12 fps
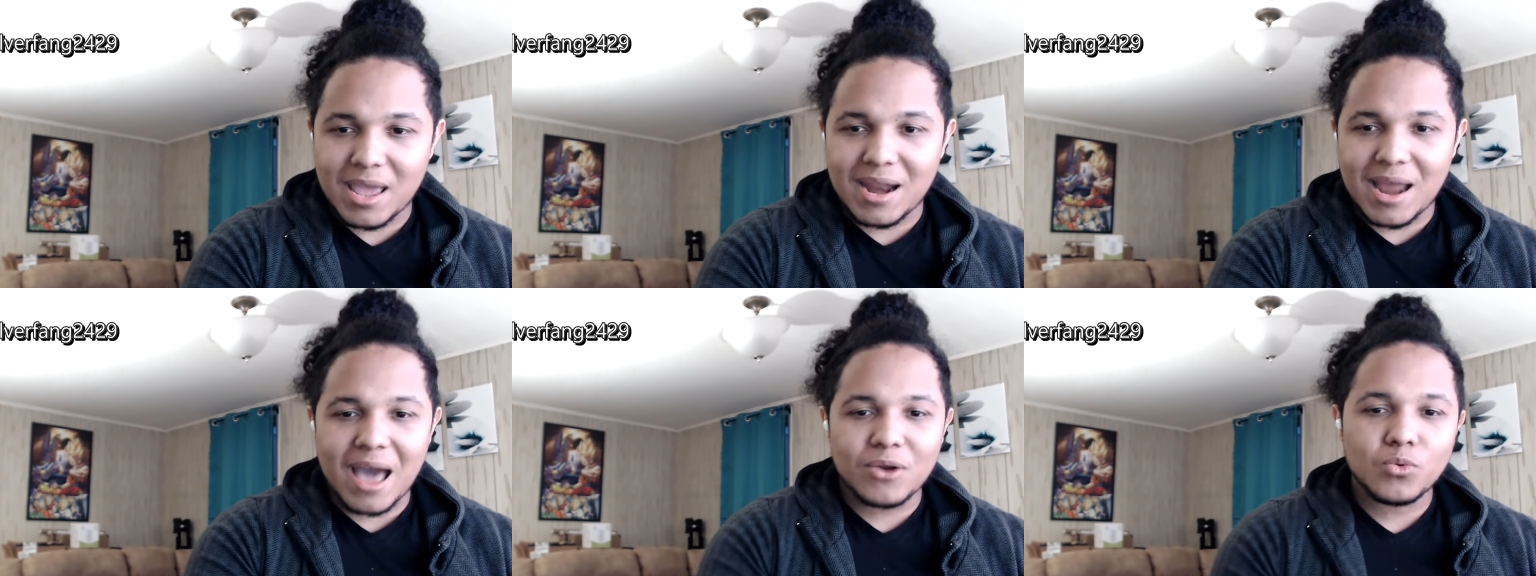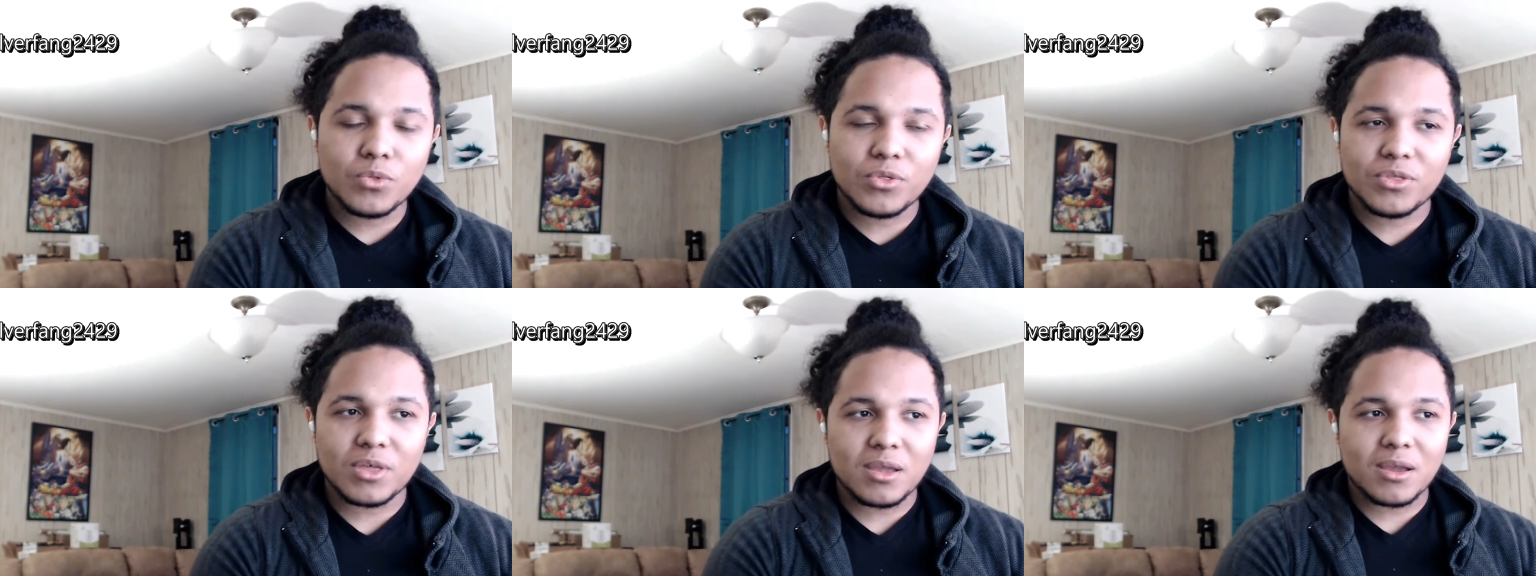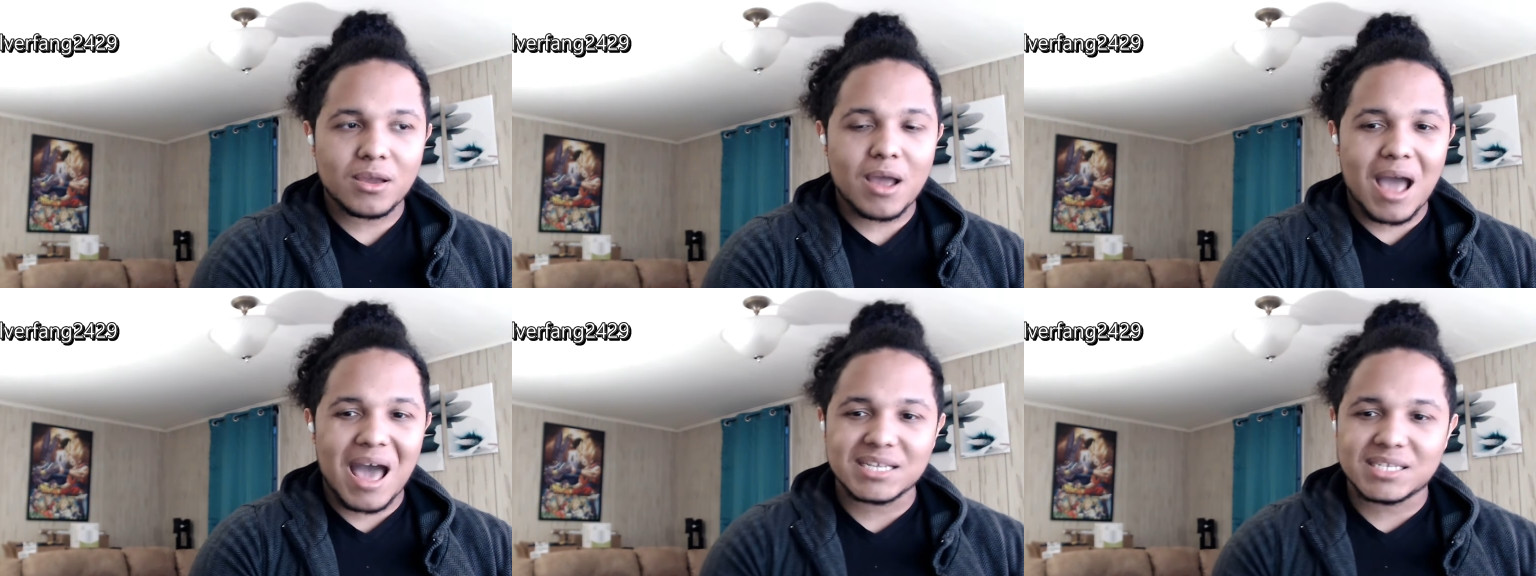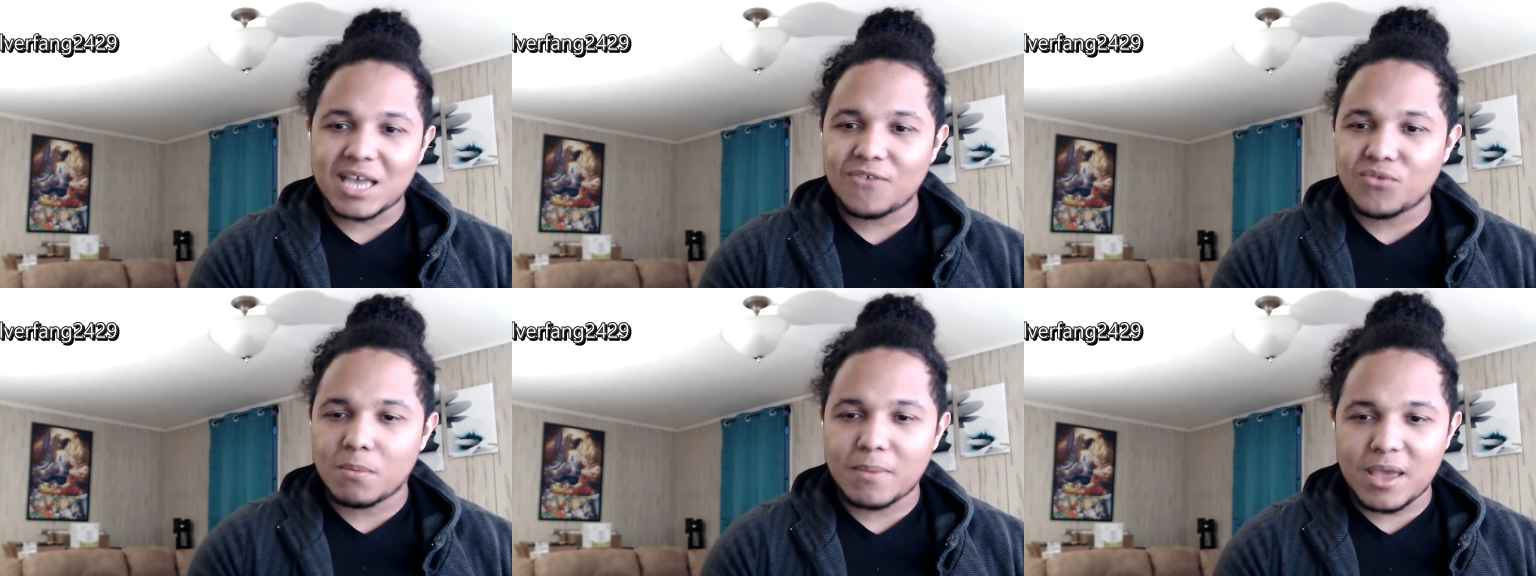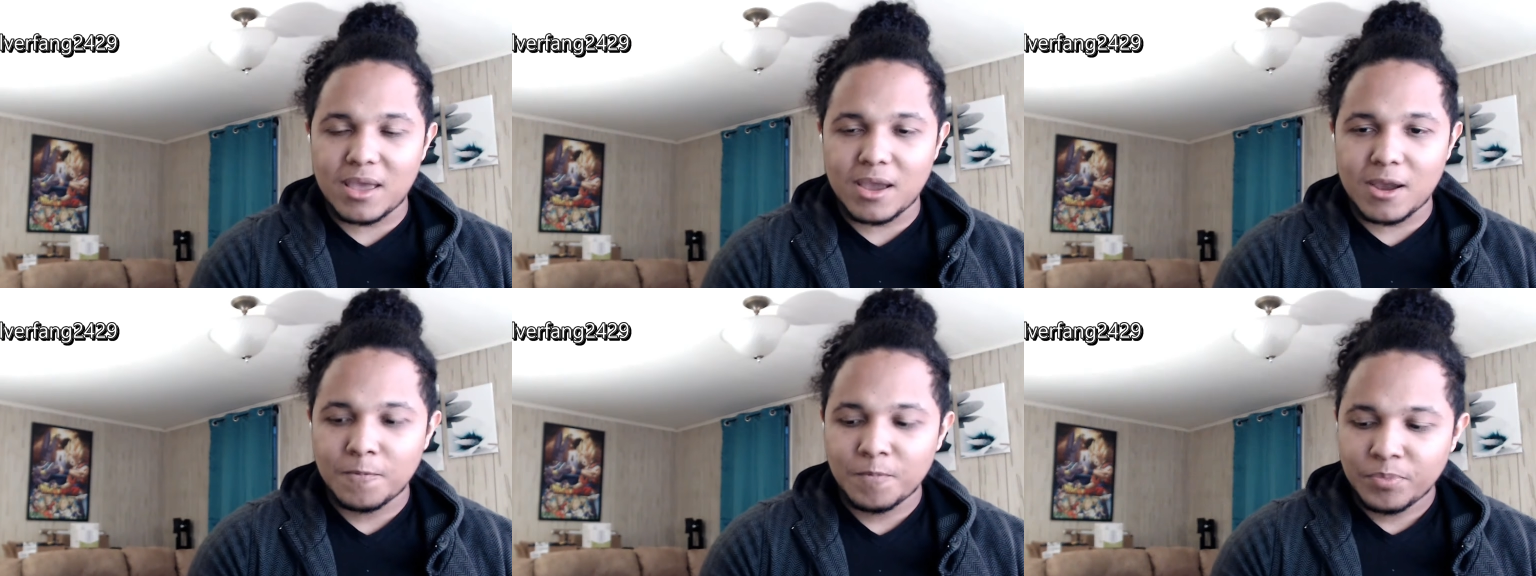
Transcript: And I don't think, aside from Ea,